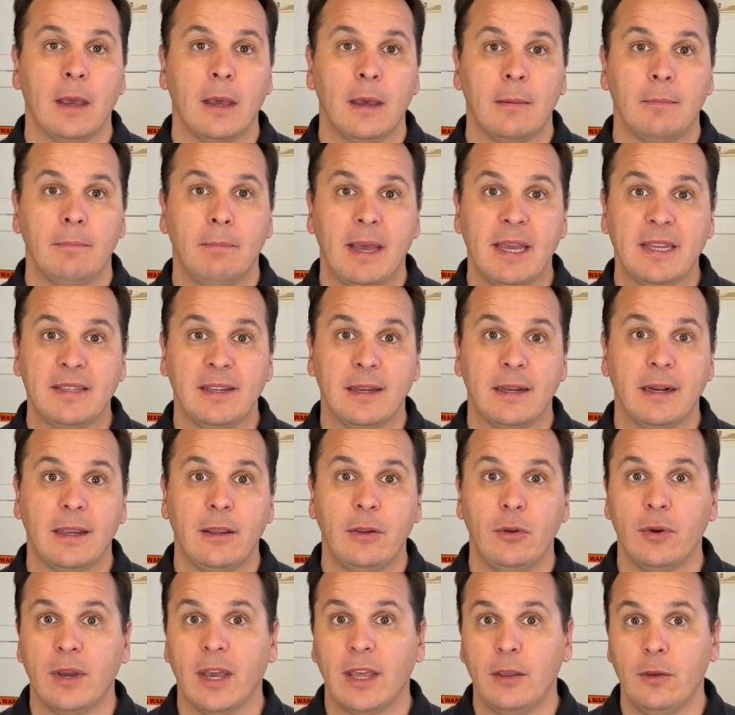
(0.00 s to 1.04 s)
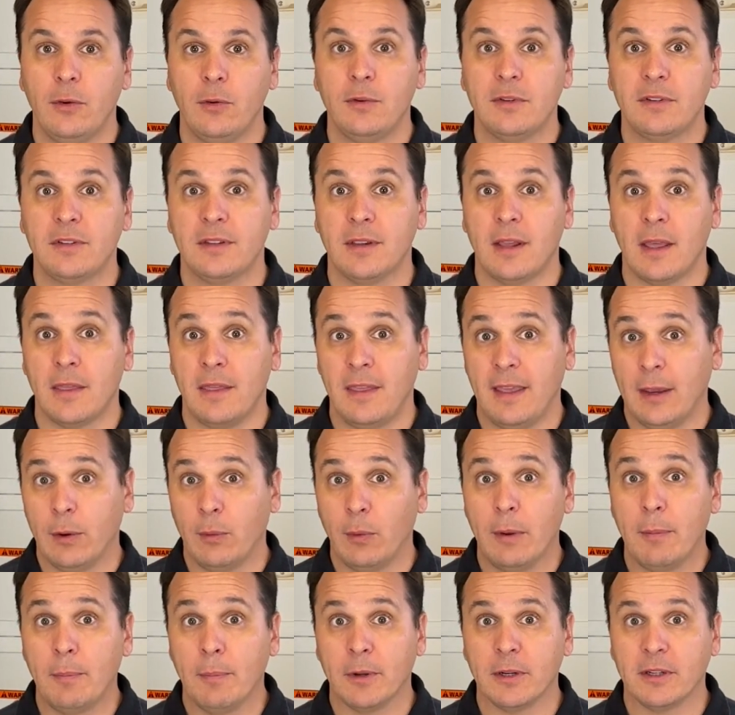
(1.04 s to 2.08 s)
Basically, you can use the
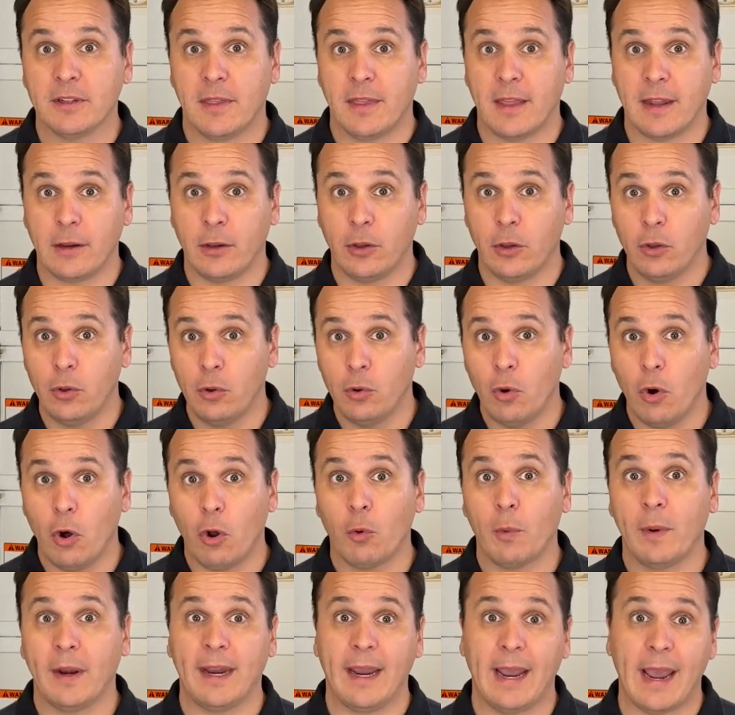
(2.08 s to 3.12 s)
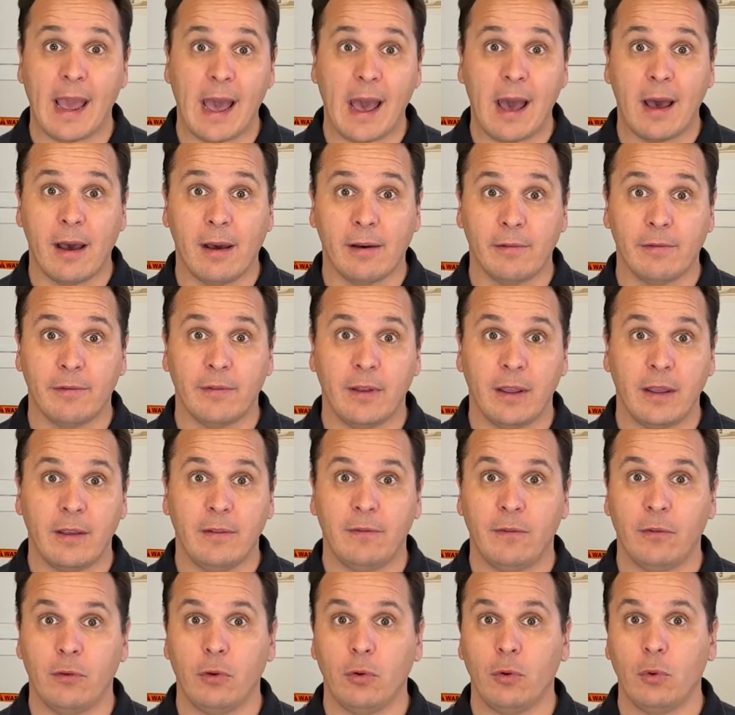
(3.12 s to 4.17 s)
equipment that you already have
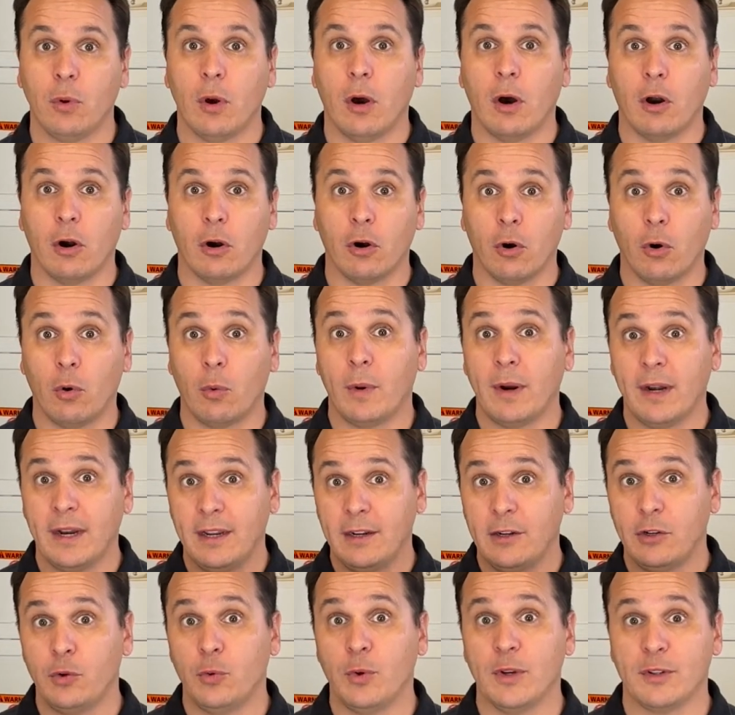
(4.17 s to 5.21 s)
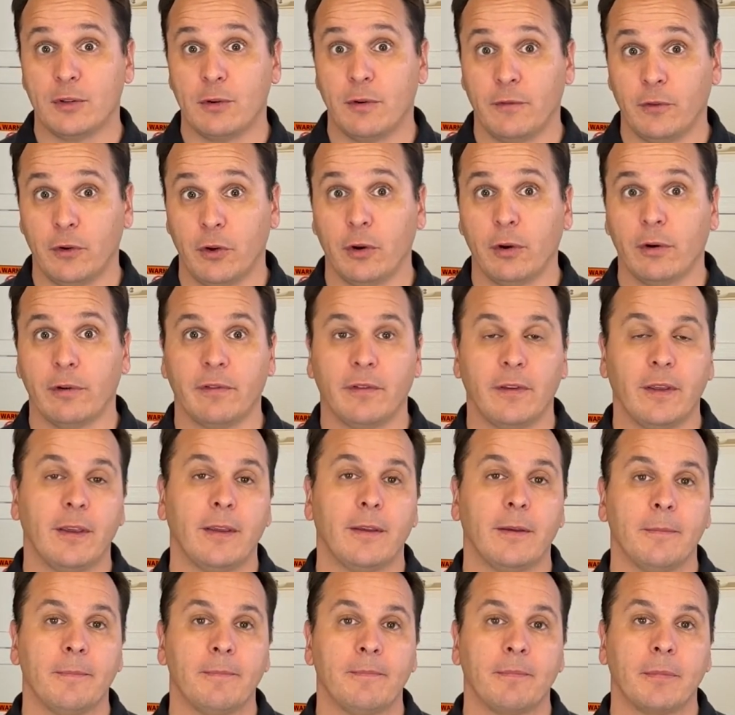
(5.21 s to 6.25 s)
if you are already into astrophotography.
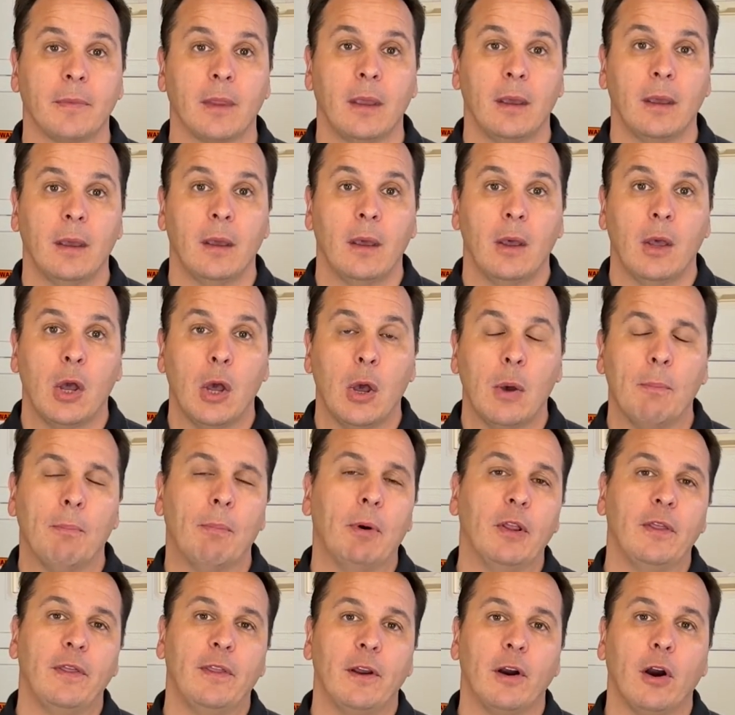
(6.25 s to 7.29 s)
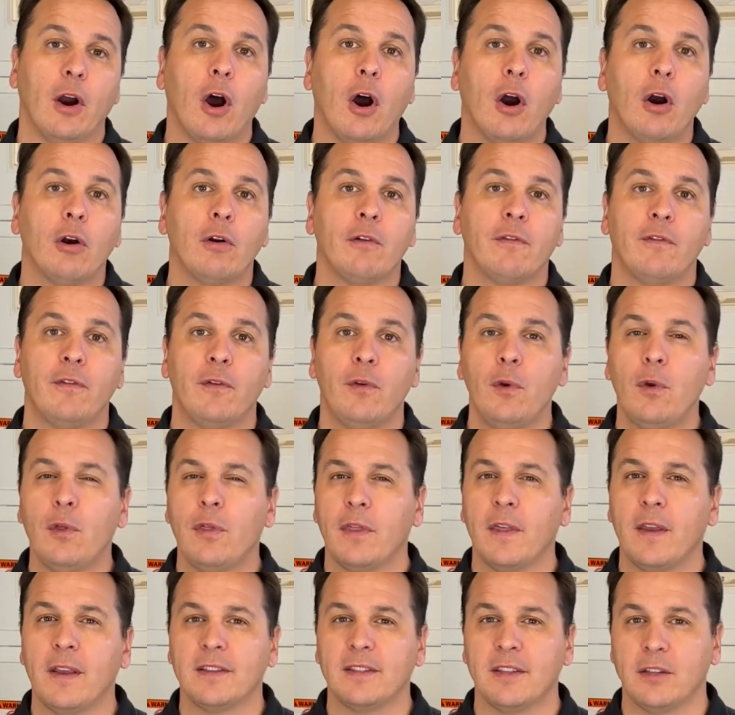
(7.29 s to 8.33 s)
But there are a few
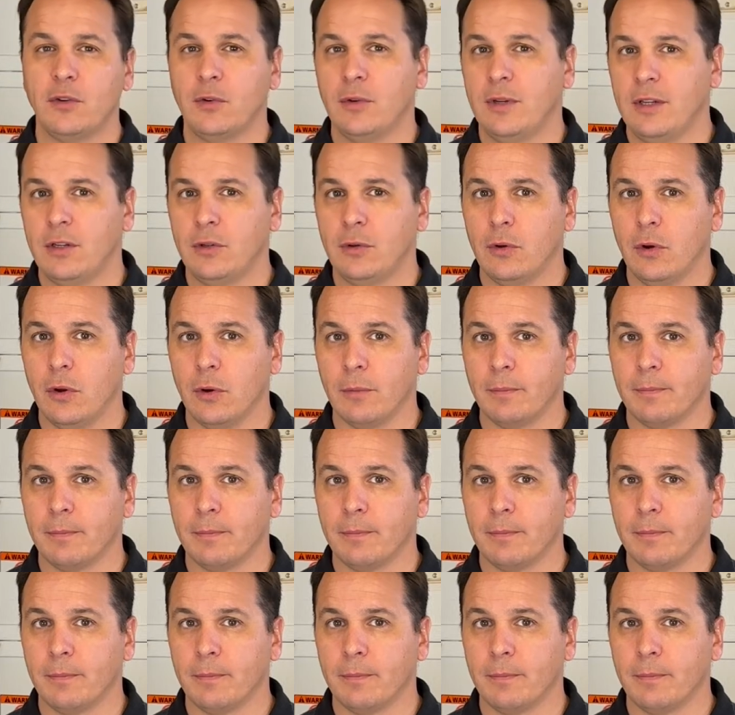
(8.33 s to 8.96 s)
things that you need to know.